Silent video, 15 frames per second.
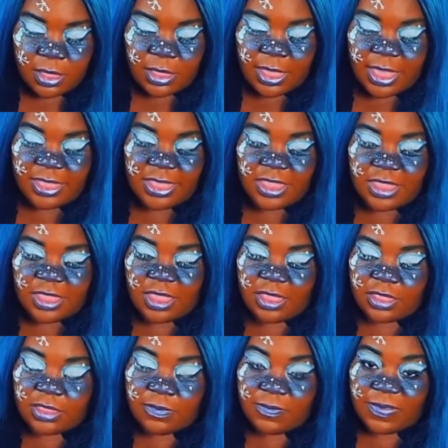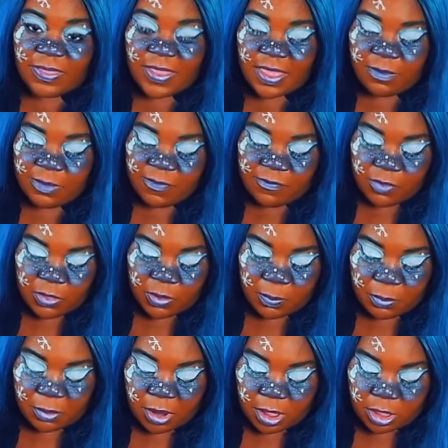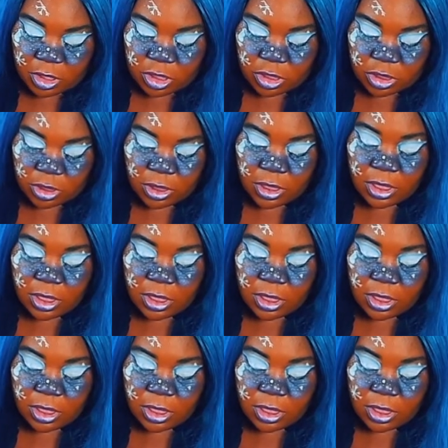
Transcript: as it does with there. You've got the brush